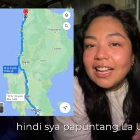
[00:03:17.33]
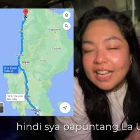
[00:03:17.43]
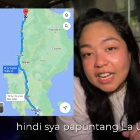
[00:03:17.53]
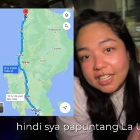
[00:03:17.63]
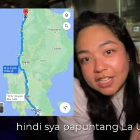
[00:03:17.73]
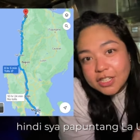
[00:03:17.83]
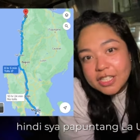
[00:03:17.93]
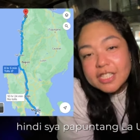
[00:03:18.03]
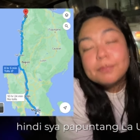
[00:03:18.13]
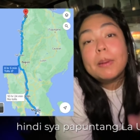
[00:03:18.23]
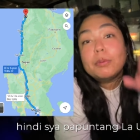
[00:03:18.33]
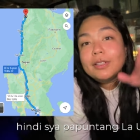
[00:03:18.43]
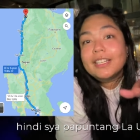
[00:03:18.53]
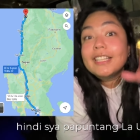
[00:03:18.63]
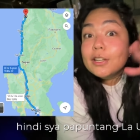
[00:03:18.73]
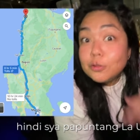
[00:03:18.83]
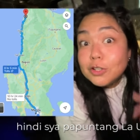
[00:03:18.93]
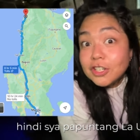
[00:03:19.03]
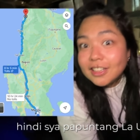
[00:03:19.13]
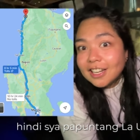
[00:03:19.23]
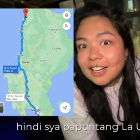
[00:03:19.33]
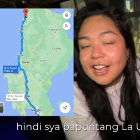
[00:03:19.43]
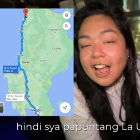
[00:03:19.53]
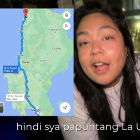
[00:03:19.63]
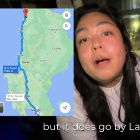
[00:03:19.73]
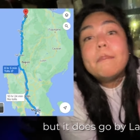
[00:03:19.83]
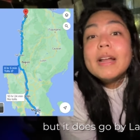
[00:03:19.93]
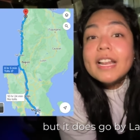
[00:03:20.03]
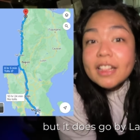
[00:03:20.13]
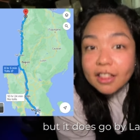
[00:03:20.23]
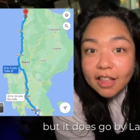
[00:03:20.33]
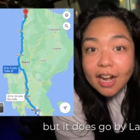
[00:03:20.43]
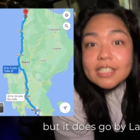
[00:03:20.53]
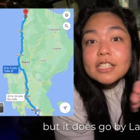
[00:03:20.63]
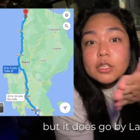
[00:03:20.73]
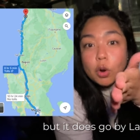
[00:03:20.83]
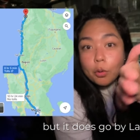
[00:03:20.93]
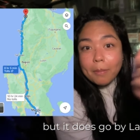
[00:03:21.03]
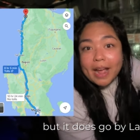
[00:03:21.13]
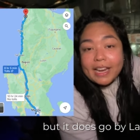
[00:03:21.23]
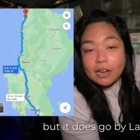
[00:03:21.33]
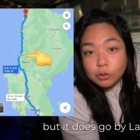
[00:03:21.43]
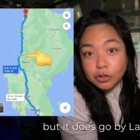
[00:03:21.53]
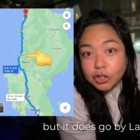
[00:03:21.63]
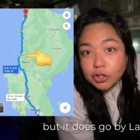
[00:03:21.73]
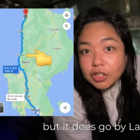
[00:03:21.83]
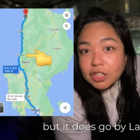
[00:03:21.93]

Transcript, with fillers: Hindi siya napapuntang La Union talaga, but it does go by La Union.